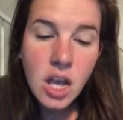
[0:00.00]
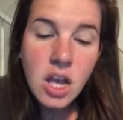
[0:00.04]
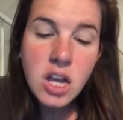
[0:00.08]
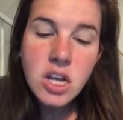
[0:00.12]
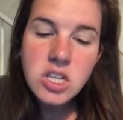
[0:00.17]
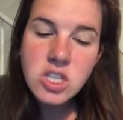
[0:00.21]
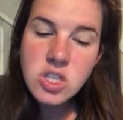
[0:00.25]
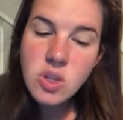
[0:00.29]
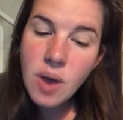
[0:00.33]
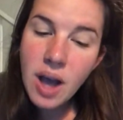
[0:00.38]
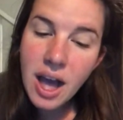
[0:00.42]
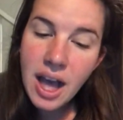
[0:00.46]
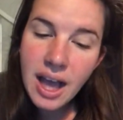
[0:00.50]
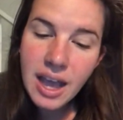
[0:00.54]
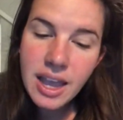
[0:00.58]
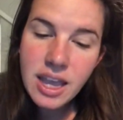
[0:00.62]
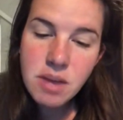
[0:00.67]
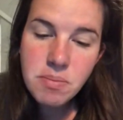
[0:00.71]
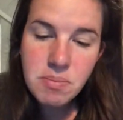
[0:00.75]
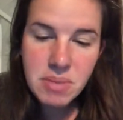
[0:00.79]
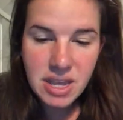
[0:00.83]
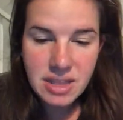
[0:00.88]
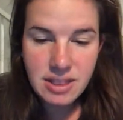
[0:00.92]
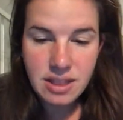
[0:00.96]
so I
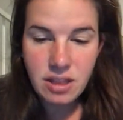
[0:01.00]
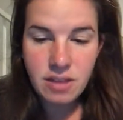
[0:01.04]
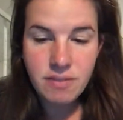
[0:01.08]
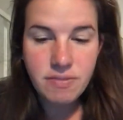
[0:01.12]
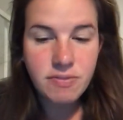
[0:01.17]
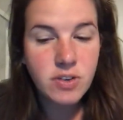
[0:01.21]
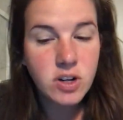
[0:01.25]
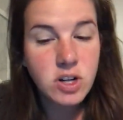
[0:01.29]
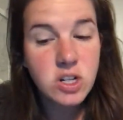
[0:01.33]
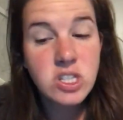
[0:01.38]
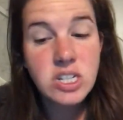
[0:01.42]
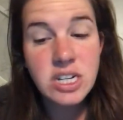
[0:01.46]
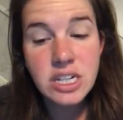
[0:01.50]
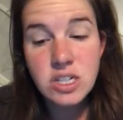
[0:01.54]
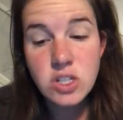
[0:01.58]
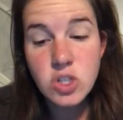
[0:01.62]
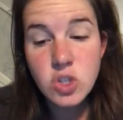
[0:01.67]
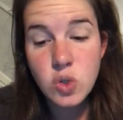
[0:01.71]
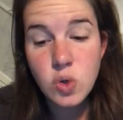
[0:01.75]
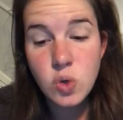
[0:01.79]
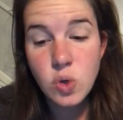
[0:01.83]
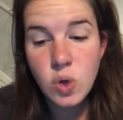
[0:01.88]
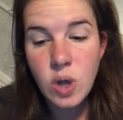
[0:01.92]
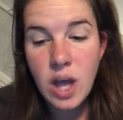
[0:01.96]
admit that the first day of
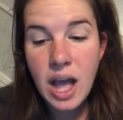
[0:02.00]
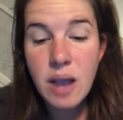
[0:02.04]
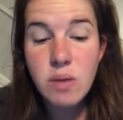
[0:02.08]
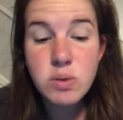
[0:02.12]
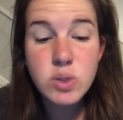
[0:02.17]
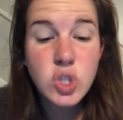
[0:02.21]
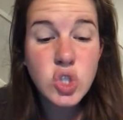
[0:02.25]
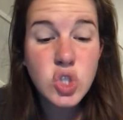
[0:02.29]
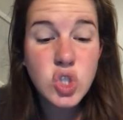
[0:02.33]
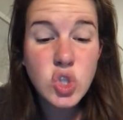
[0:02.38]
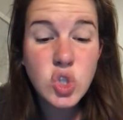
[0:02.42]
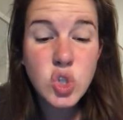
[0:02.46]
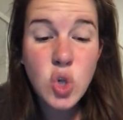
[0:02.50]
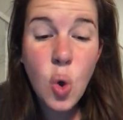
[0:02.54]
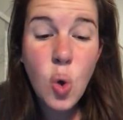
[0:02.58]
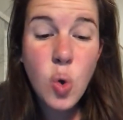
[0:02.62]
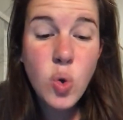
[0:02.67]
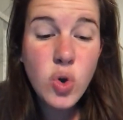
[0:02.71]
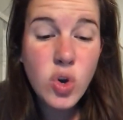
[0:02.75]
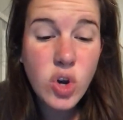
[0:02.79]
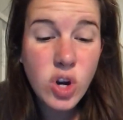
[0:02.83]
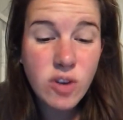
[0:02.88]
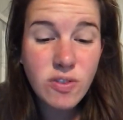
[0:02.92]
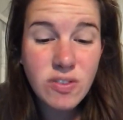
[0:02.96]
school I was so
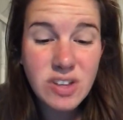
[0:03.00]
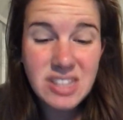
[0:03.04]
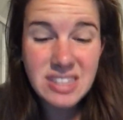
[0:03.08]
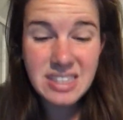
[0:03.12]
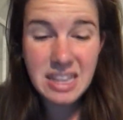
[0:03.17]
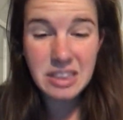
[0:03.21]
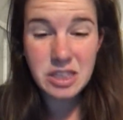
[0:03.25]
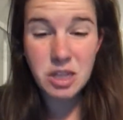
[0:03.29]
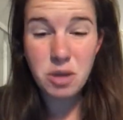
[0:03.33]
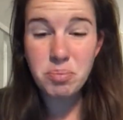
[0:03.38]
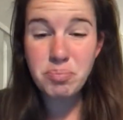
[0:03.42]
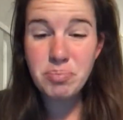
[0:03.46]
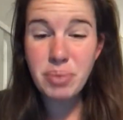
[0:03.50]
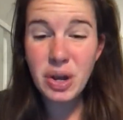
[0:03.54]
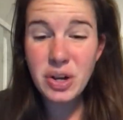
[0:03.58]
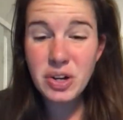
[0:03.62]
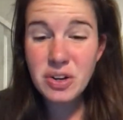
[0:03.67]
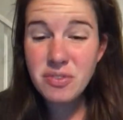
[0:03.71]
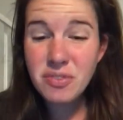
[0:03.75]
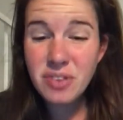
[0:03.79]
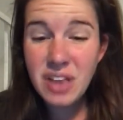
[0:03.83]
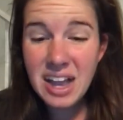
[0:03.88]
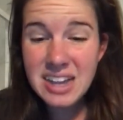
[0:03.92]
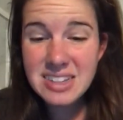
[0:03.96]
nervous that the
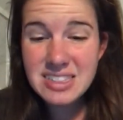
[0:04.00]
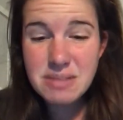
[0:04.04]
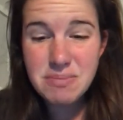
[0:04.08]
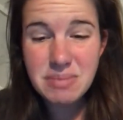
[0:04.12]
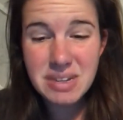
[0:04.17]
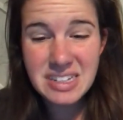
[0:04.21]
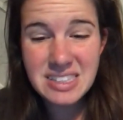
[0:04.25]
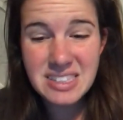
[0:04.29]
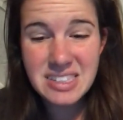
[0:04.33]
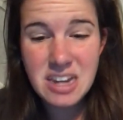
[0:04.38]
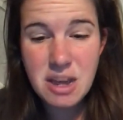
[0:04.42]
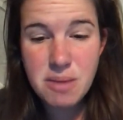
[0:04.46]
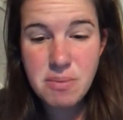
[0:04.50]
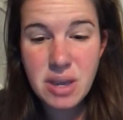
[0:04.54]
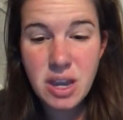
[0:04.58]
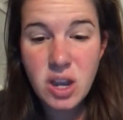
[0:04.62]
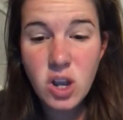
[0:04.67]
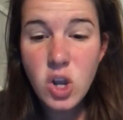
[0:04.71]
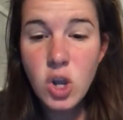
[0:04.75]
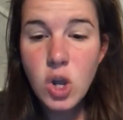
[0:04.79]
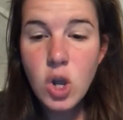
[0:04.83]
butterflies in my stomach